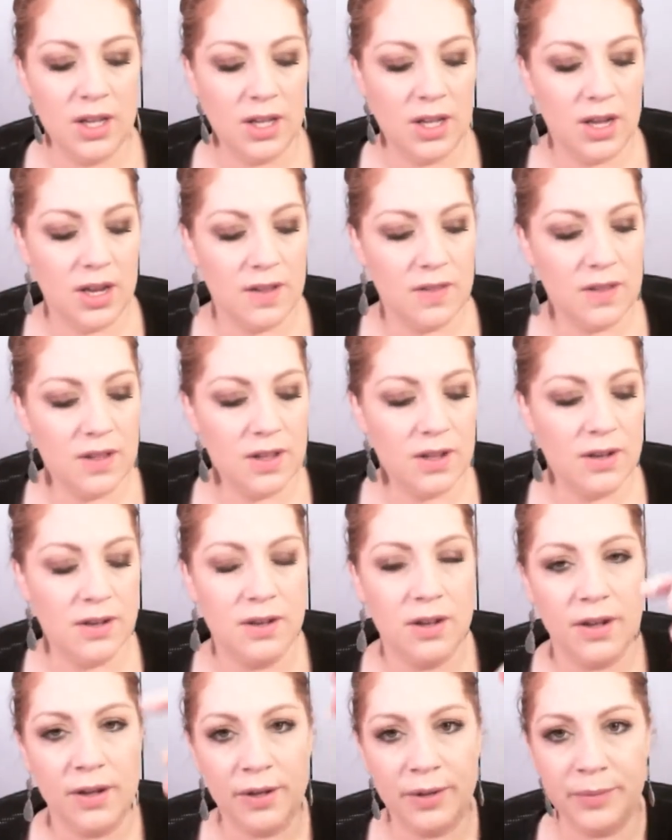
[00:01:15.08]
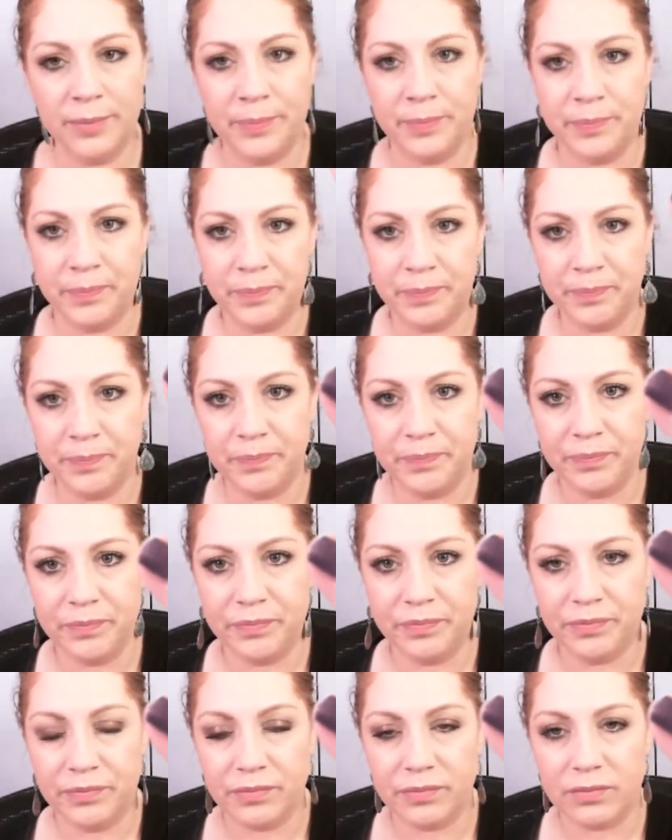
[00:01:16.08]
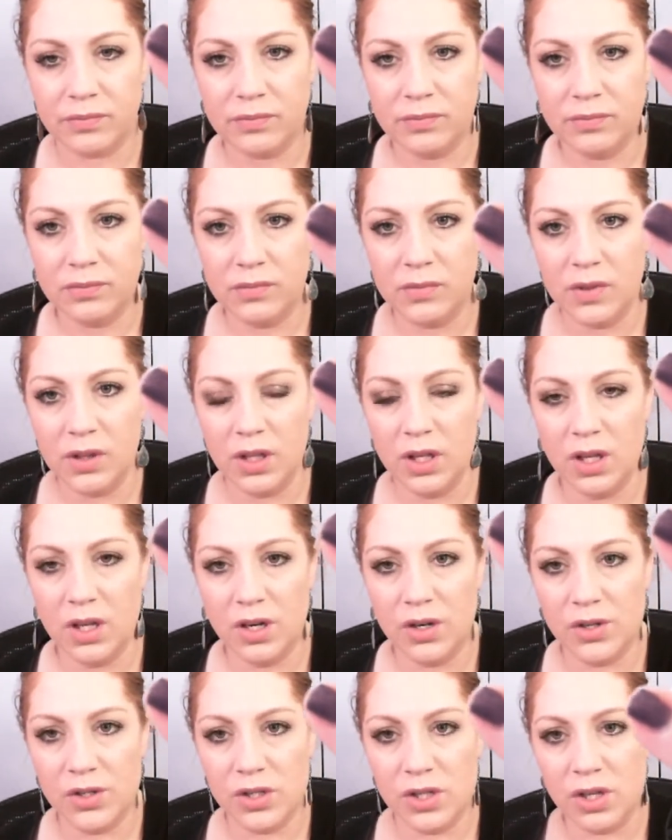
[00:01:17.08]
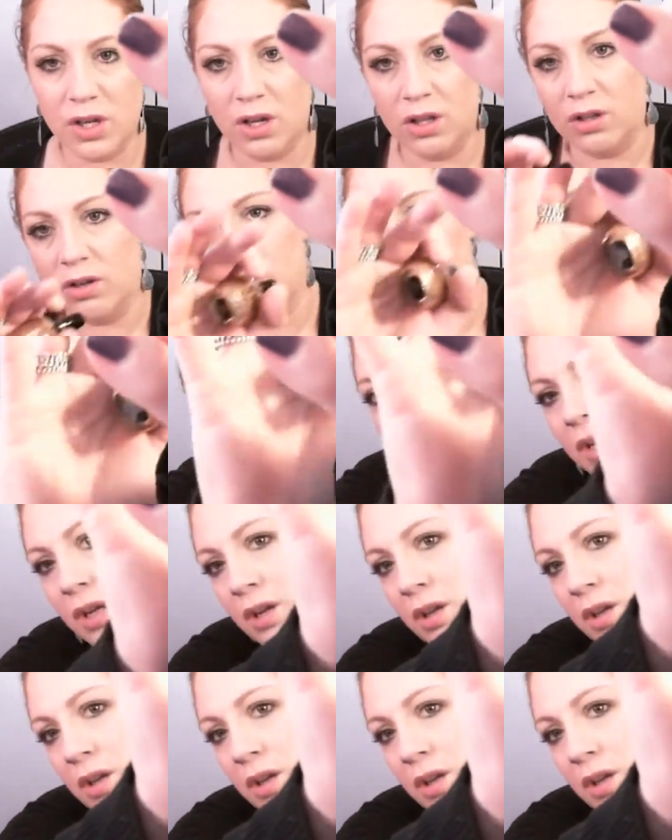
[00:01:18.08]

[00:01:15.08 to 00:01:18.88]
And then um, here's the color on my